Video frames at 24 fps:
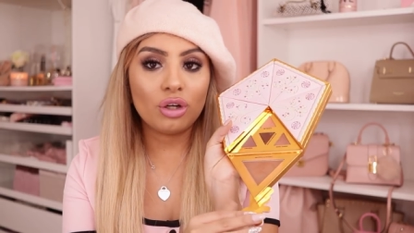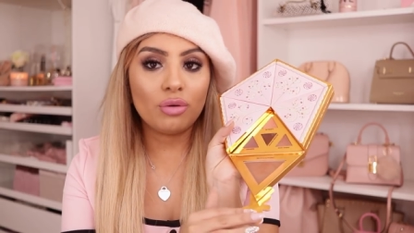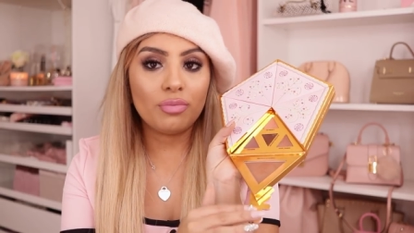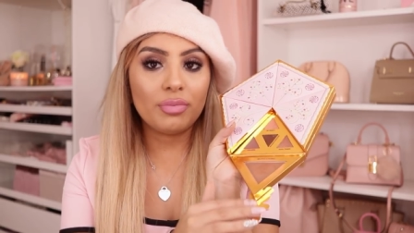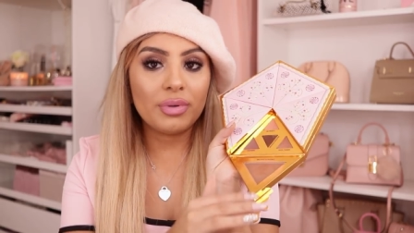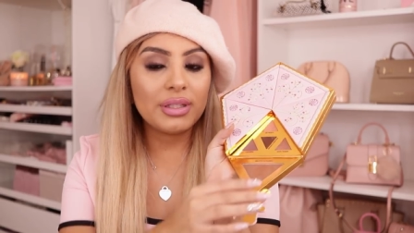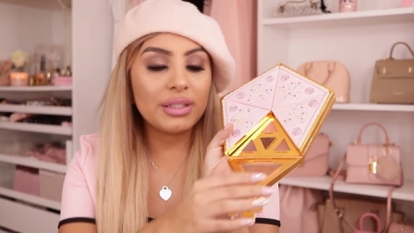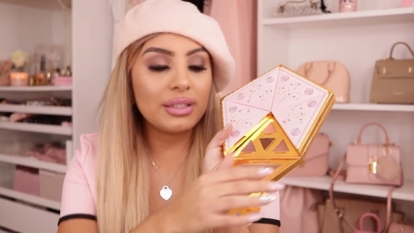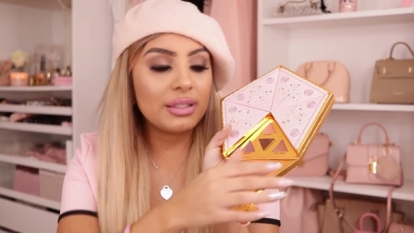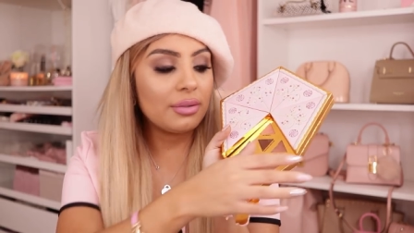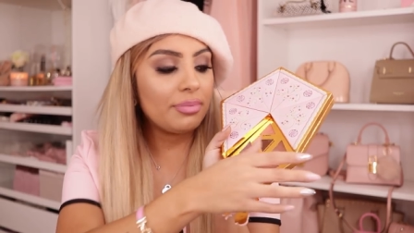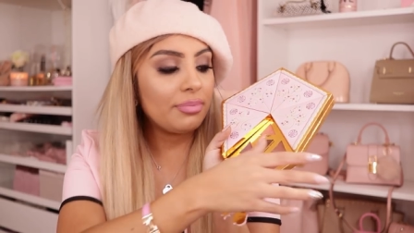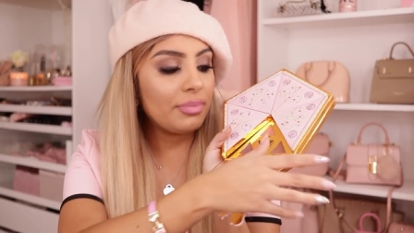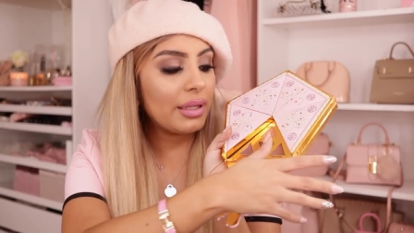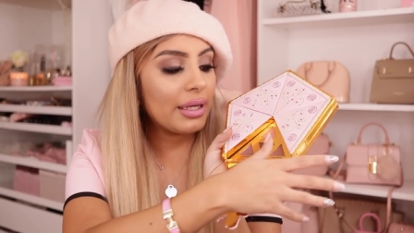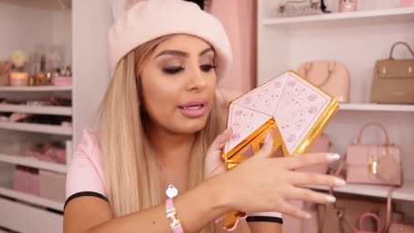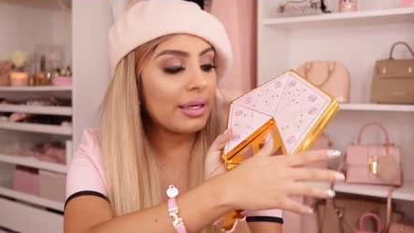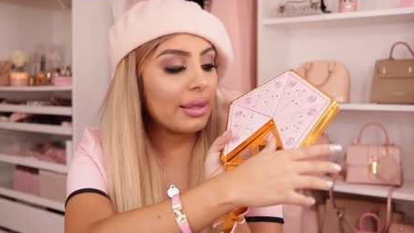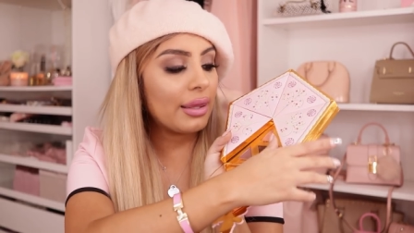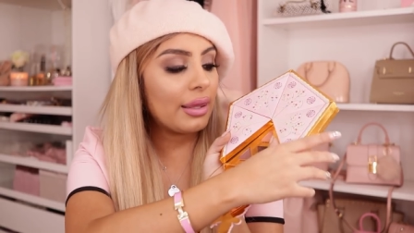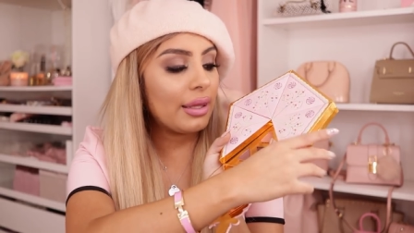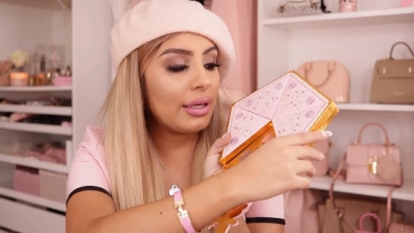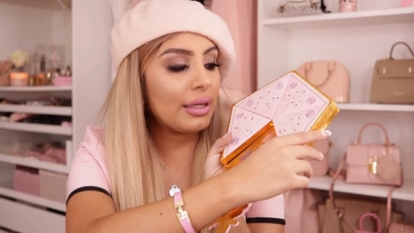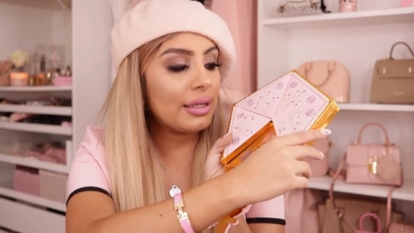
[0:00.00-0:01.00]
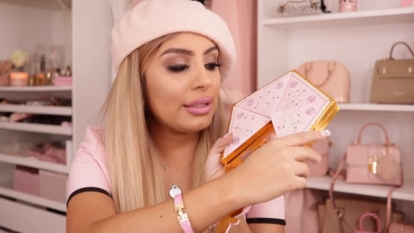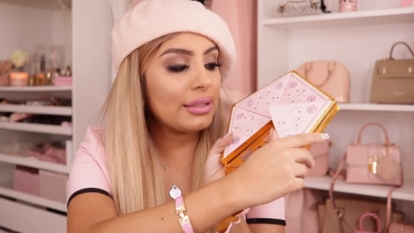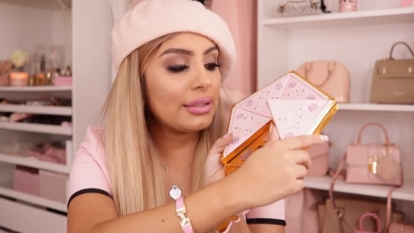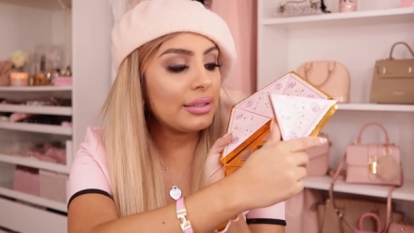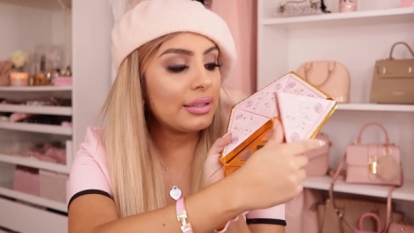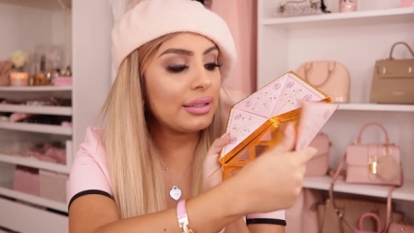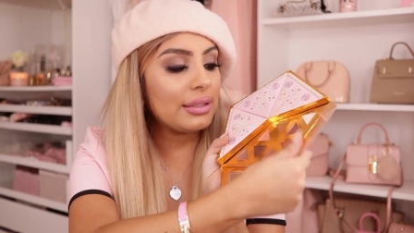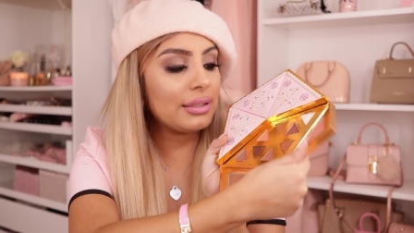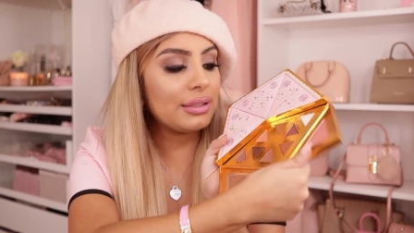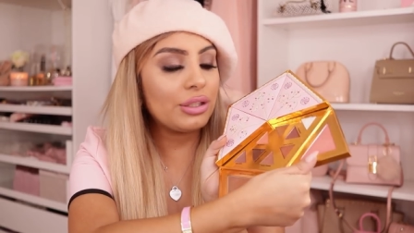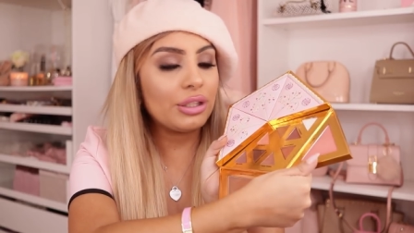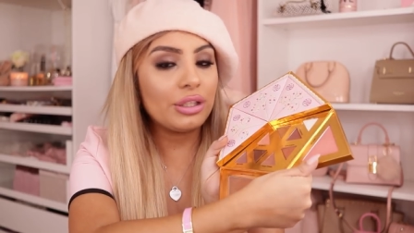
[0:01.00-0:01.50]
opens up like
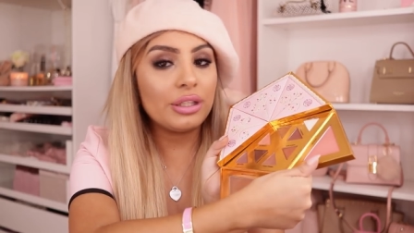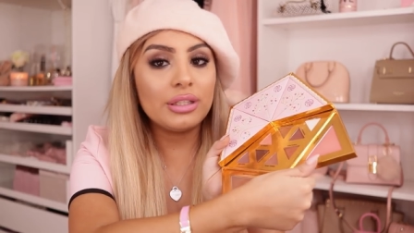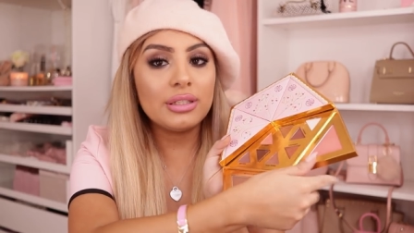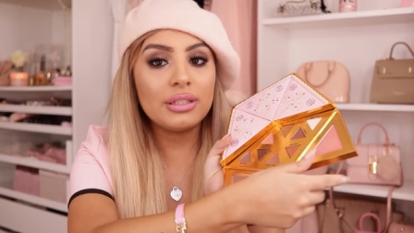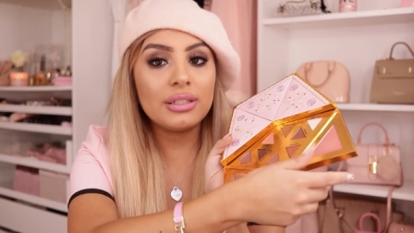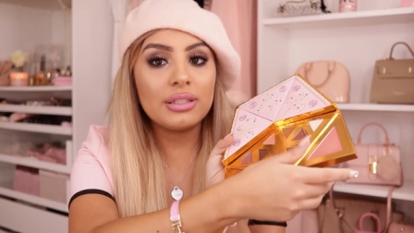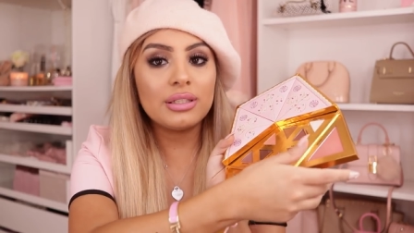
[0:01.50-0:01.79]
this and turns